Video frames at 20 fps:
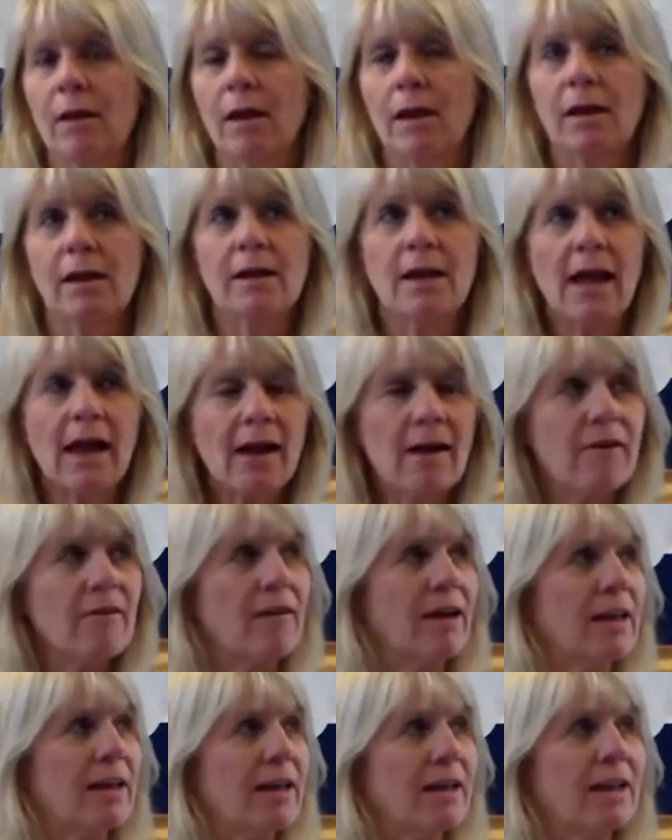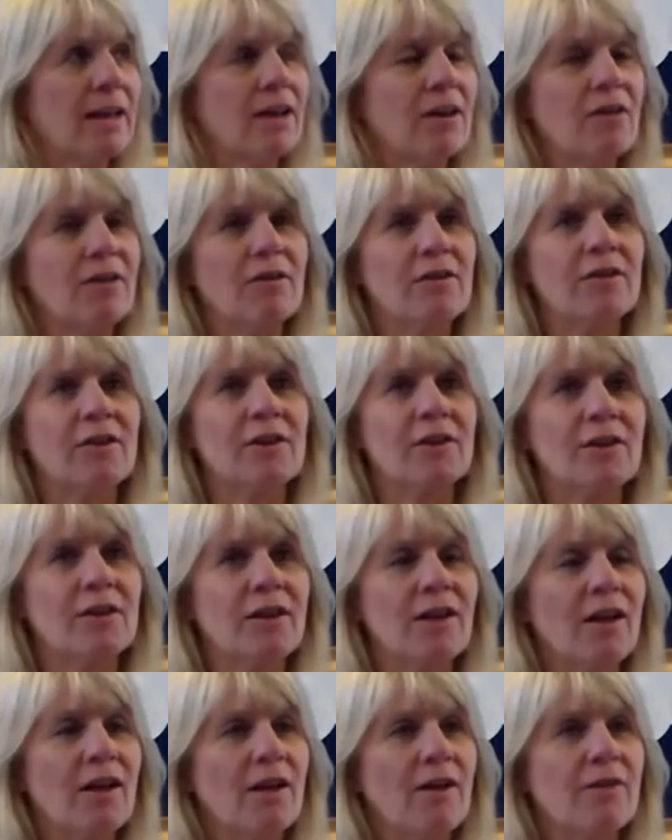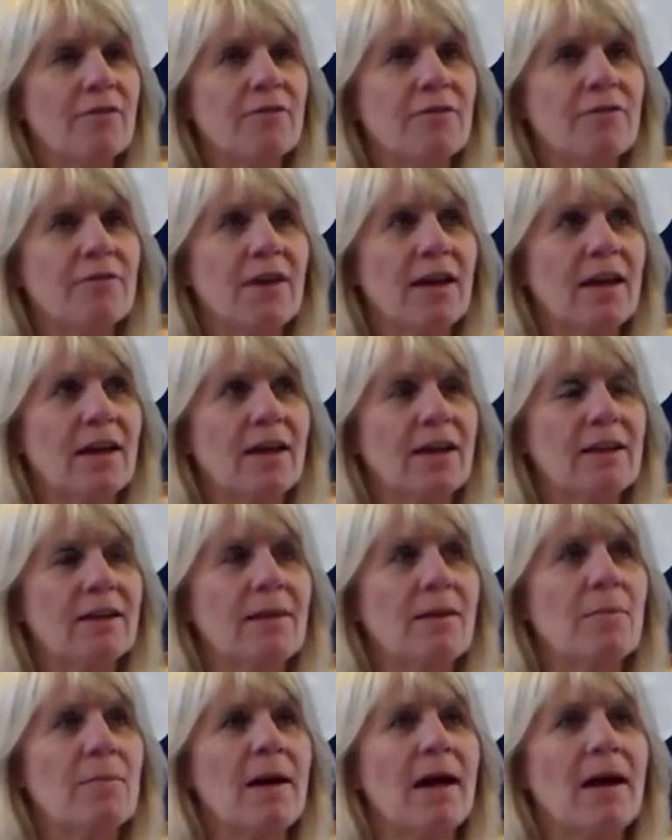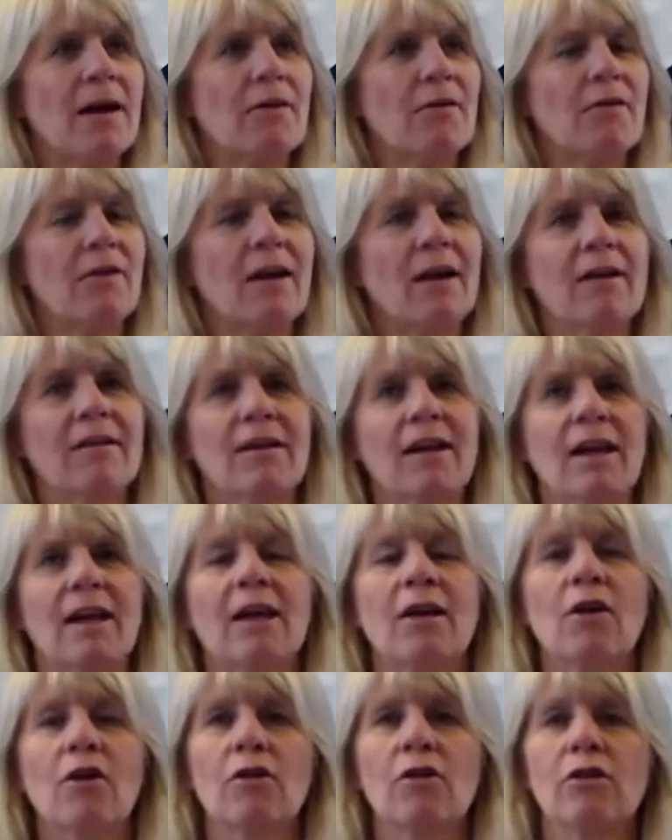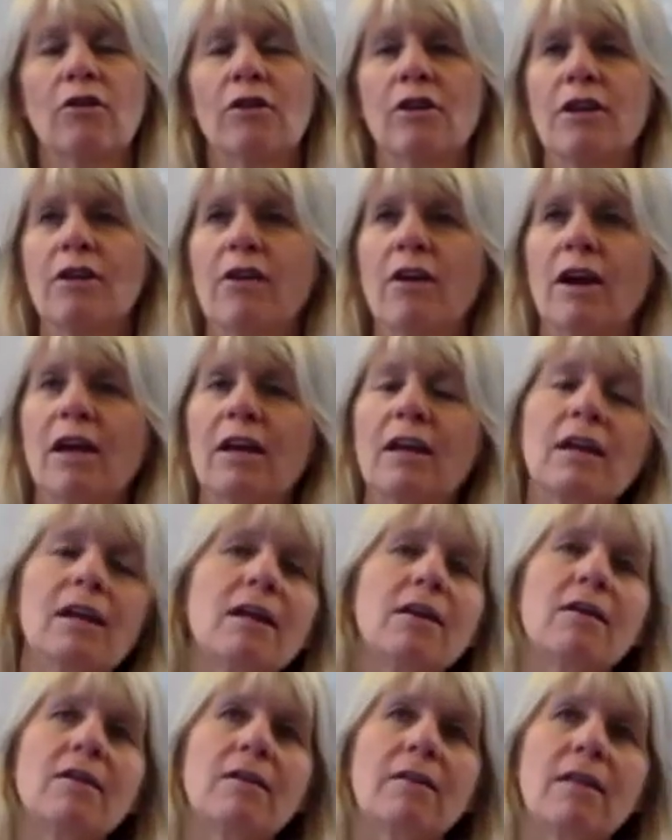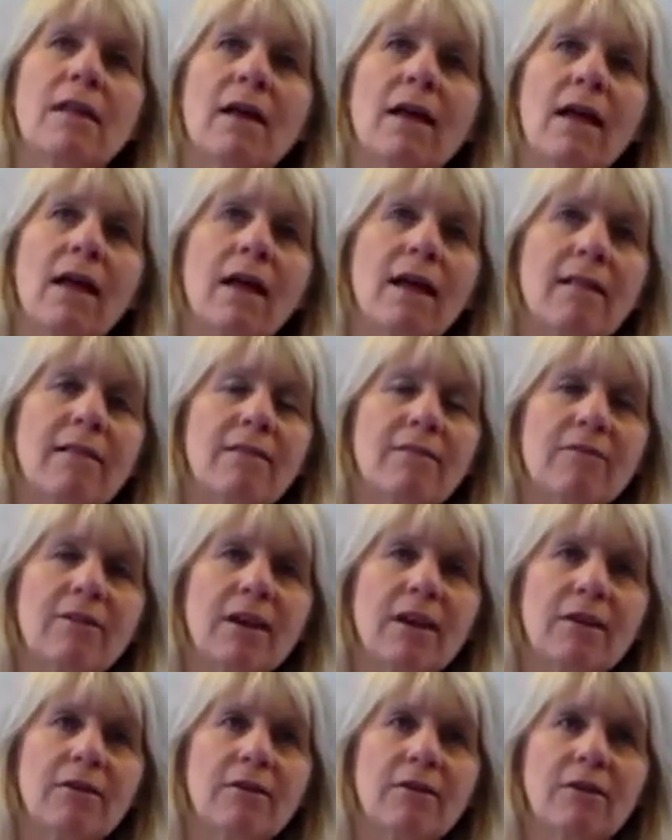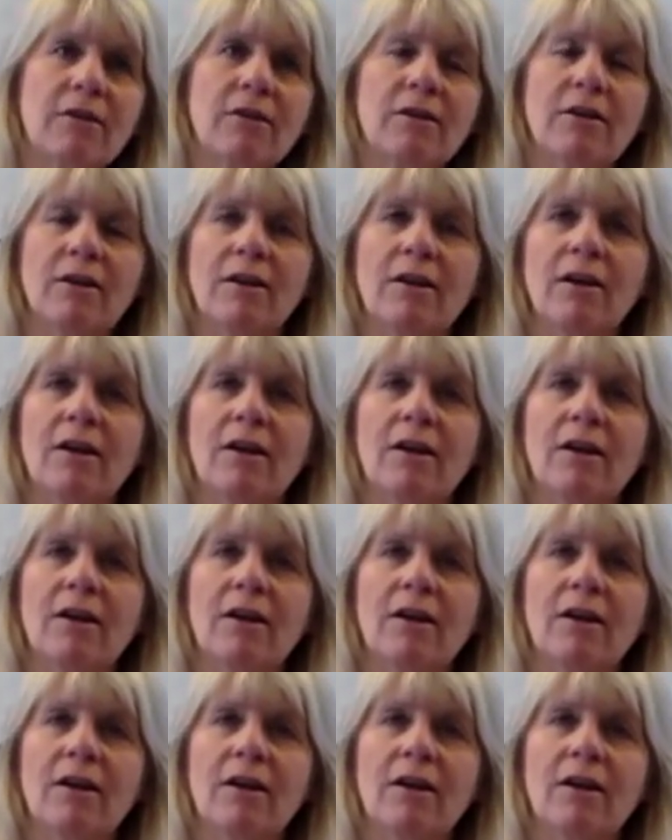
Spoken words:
Like now I can hear a little fan in the background. Earlier I could hear the elevator,